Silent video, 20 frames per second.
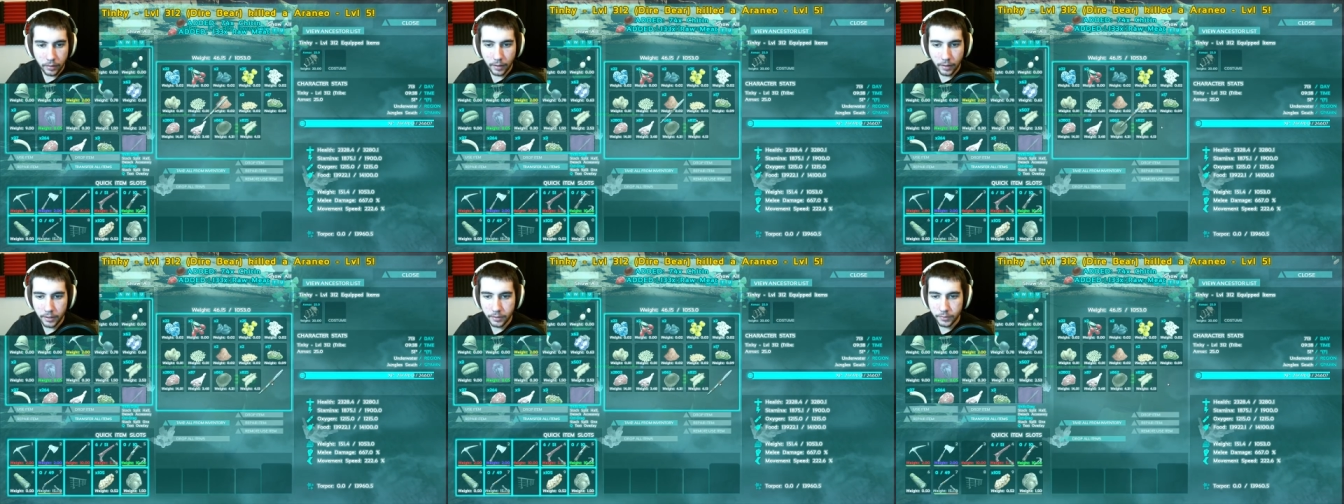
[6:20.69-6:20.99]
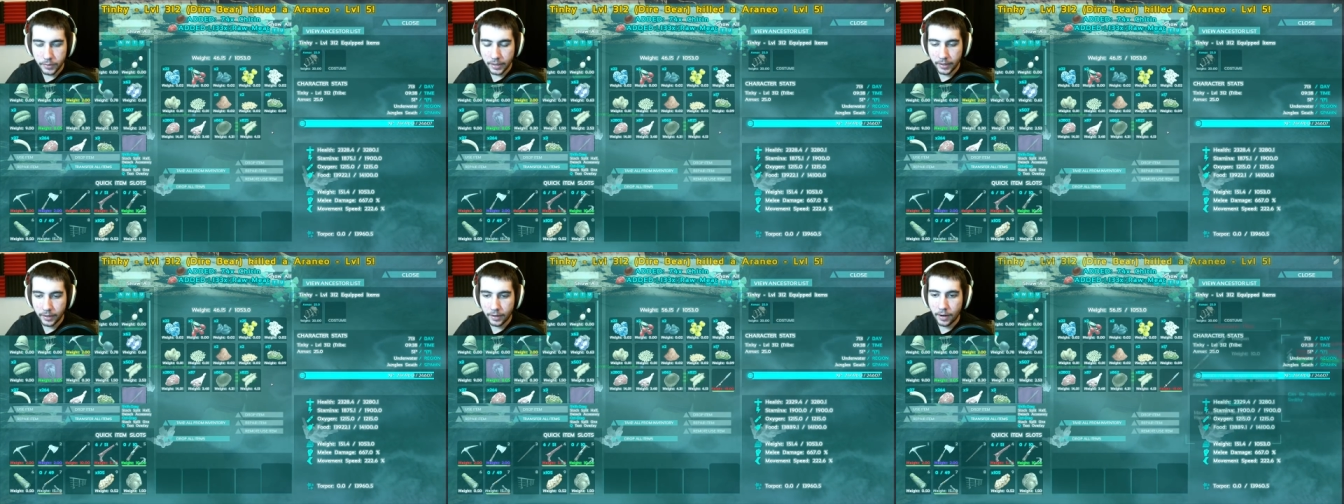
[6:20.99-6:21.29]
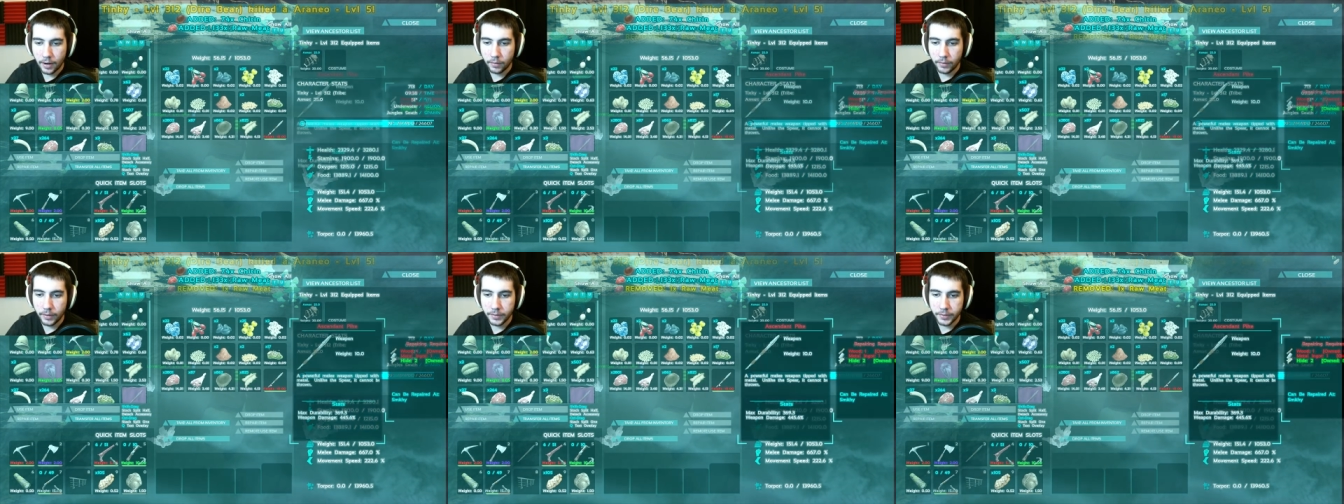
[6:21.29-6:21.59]
And you take it
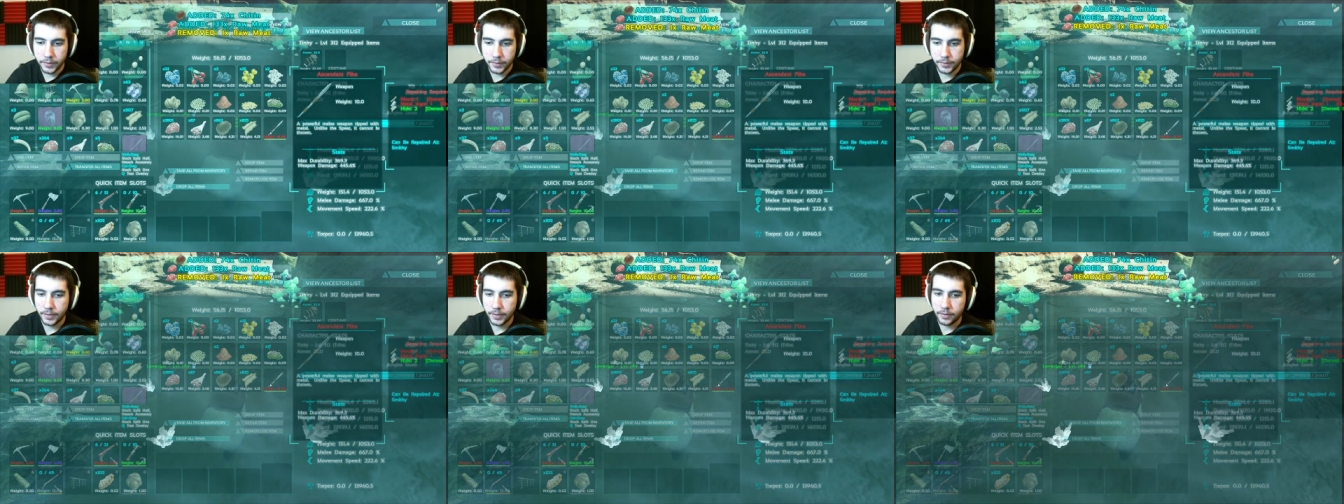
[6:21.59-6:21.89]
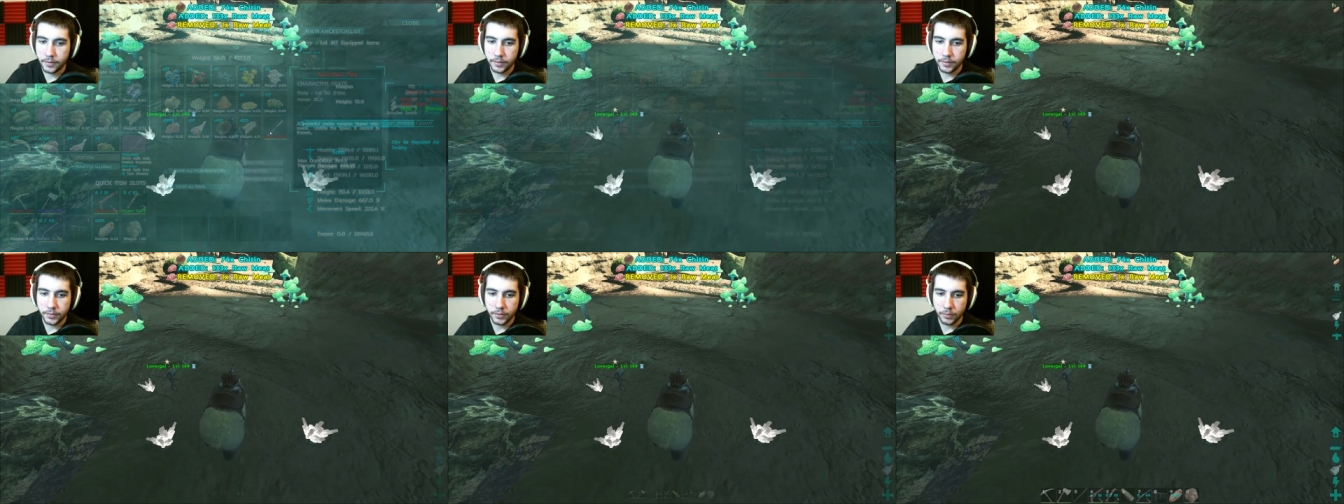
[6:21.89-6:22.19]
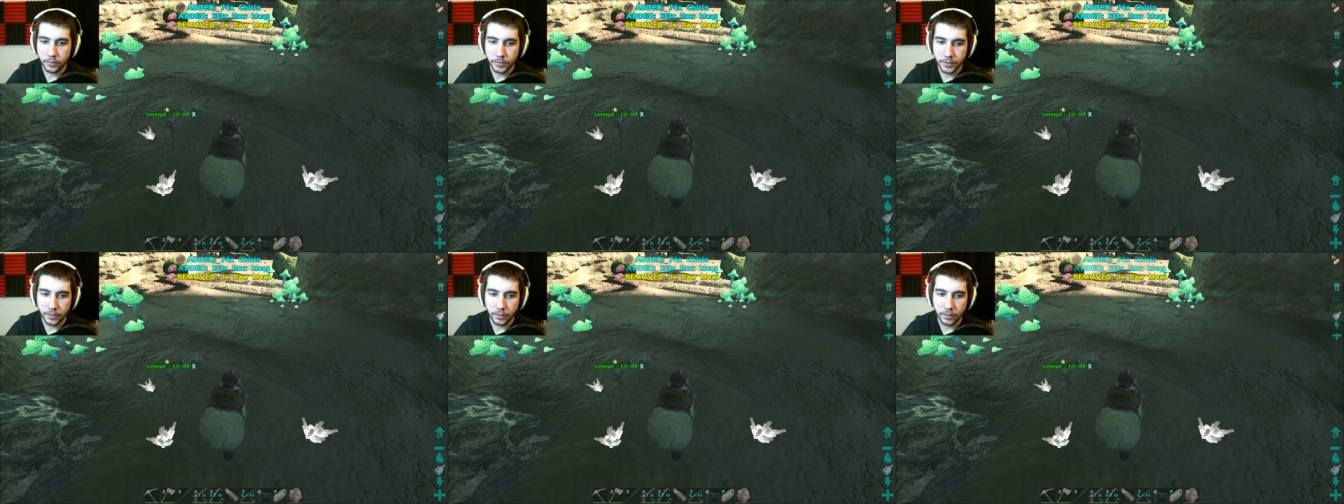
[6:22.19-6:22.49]
out. It's ascendant,
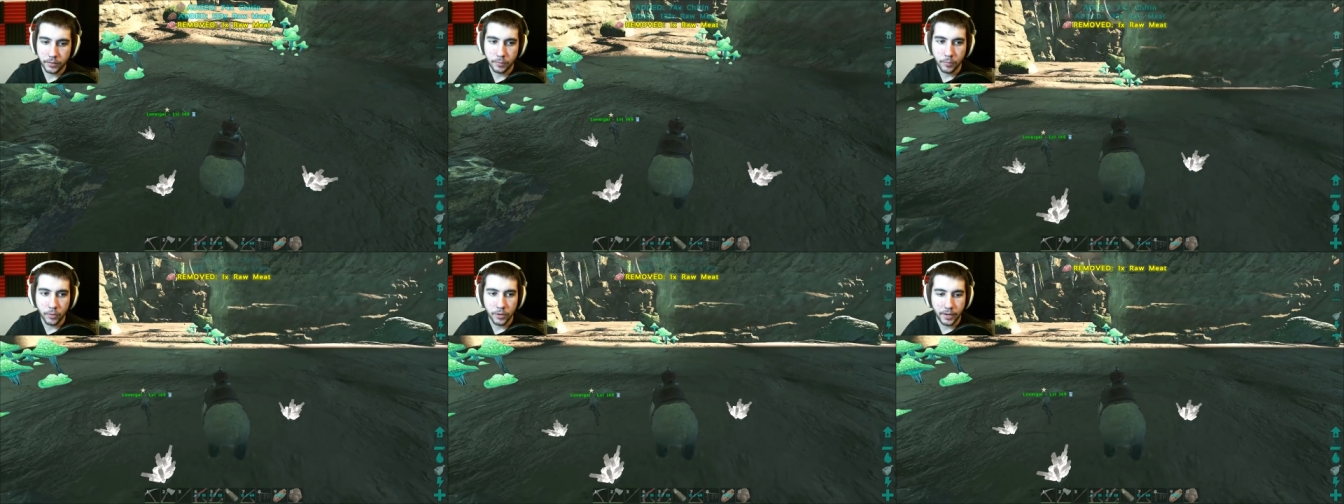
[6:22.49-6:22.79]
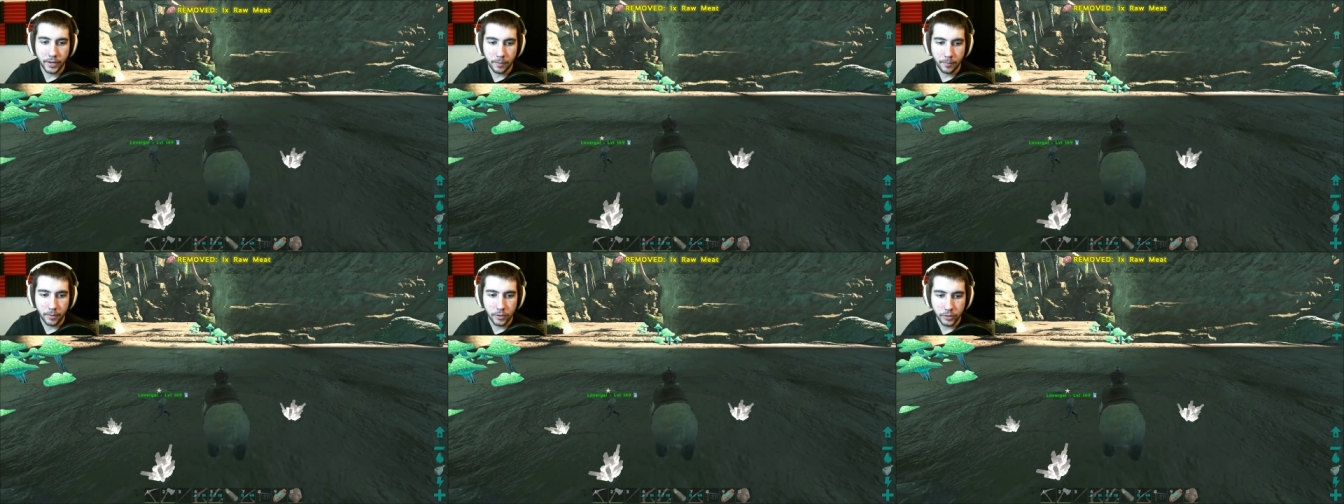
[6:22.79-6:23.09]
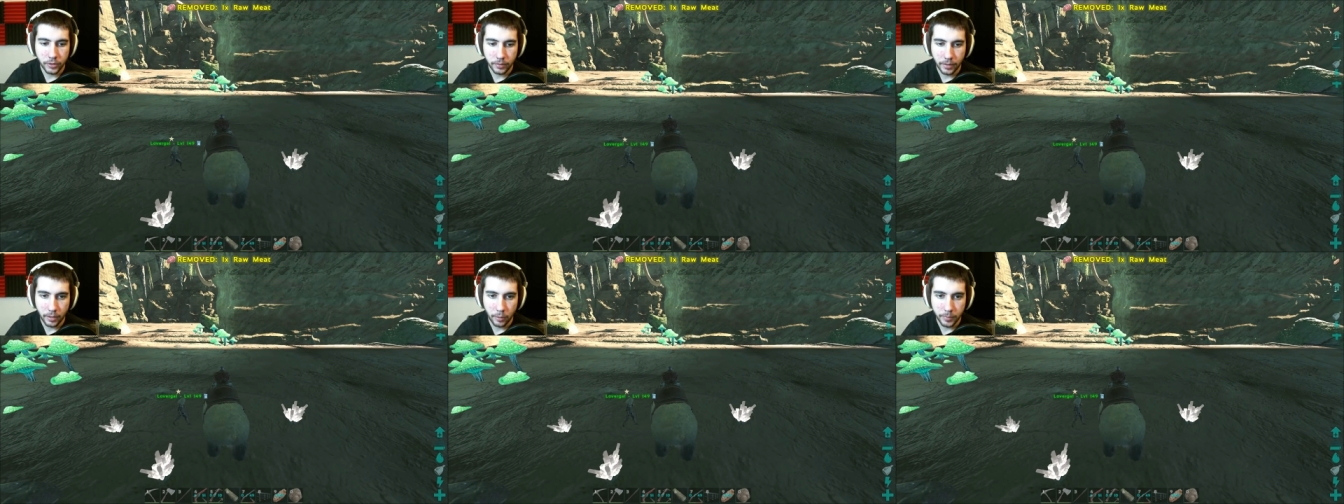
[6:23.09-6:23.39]
so it's going to do more
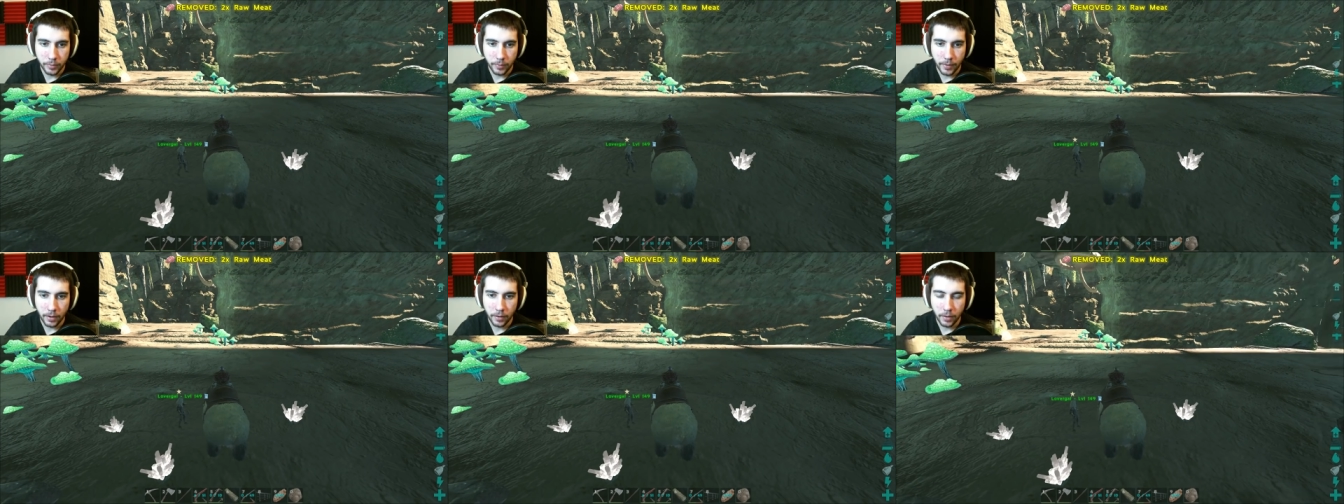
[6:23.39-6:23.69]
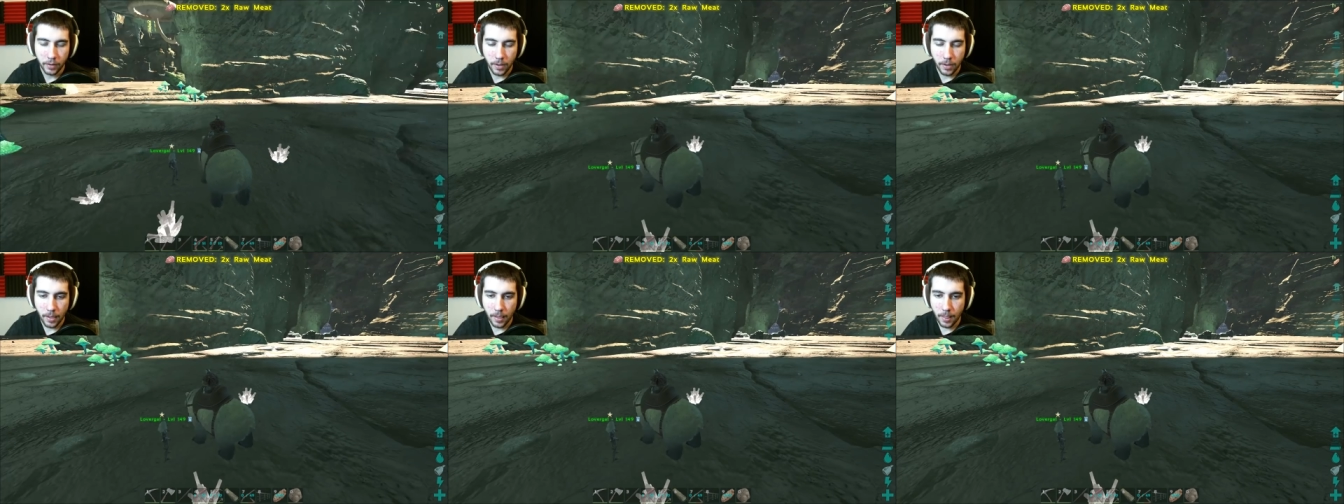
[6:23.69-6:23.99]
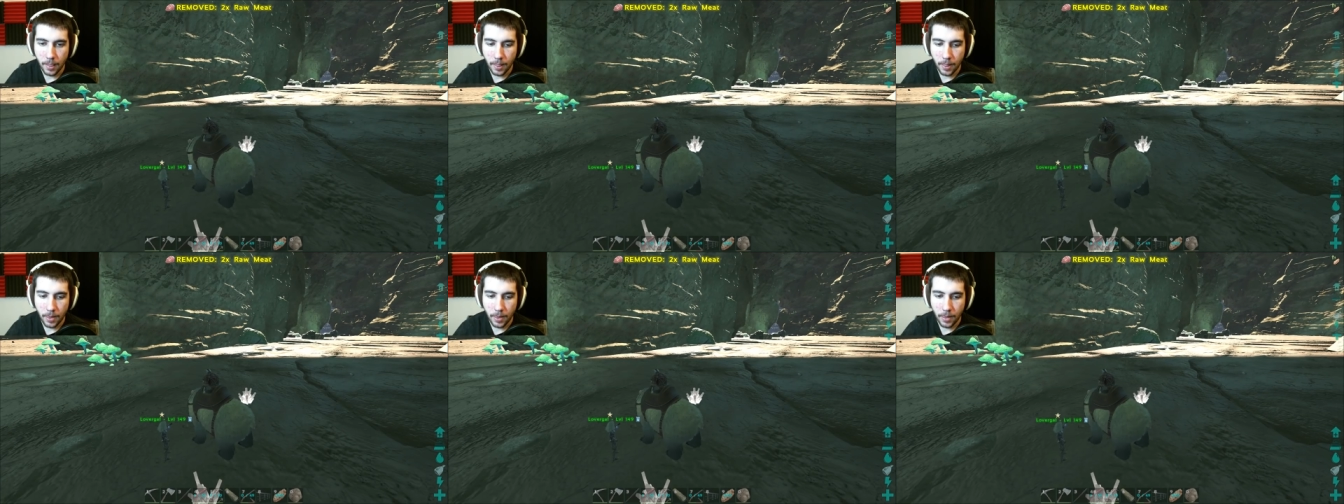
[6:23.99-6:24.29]
damage. It'll help you out.
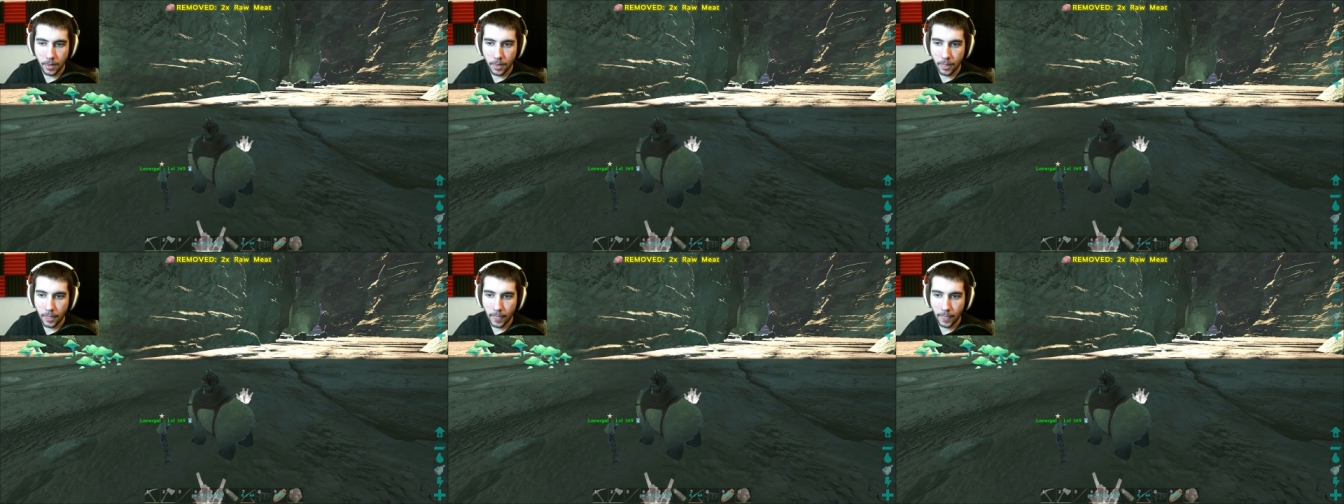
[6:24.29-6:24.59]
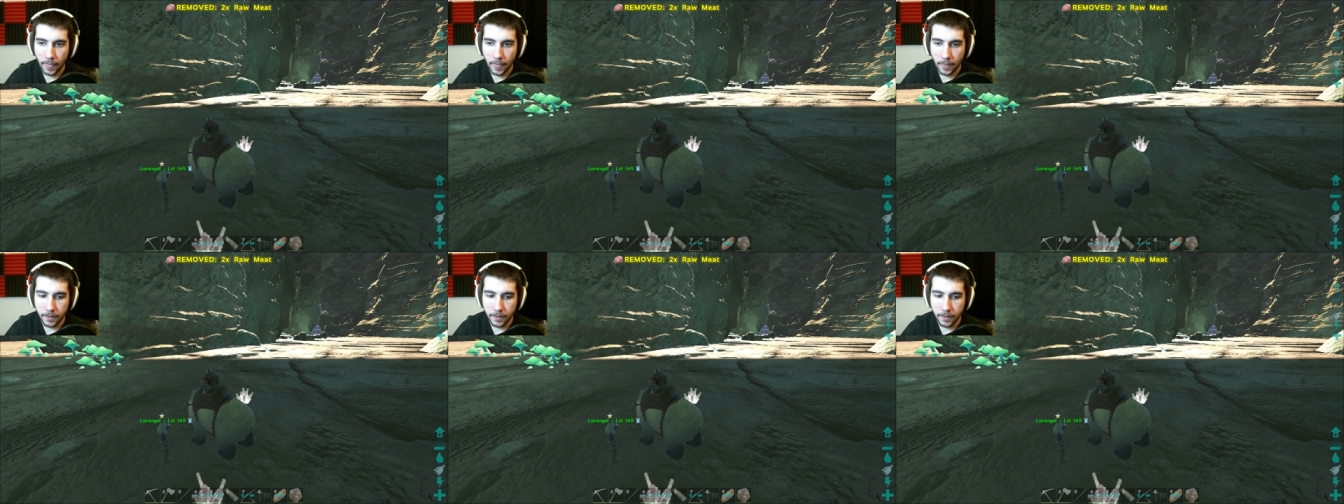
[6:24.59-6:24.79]
Hatchet.